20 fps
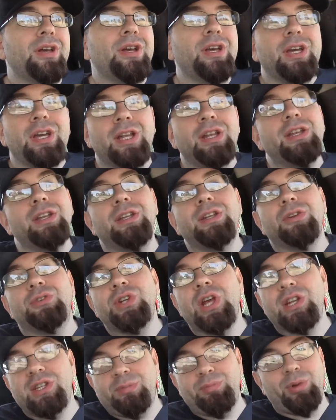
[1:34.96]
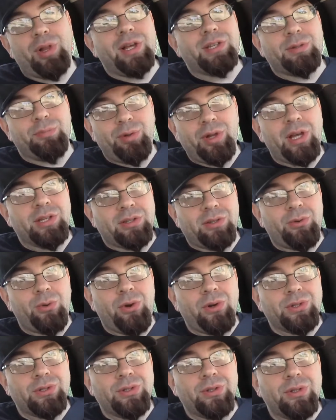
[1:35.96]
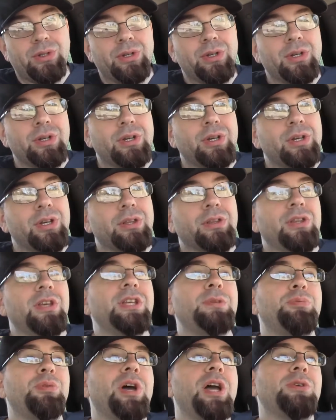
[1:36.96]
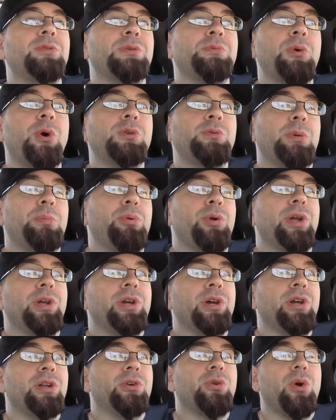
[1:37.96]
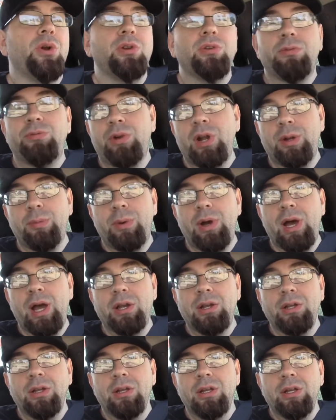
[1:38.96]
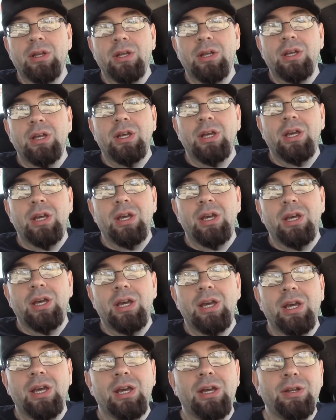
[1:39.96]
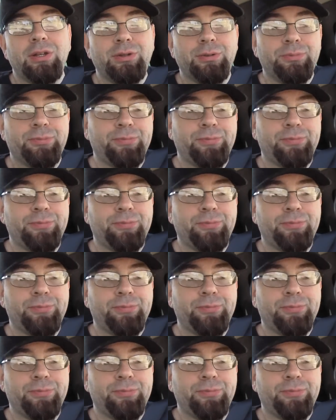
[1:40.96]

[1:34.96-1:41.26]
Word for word: and it you know changes place to place, of course. This place was supposed to be pretty good, according to a friend of mine, and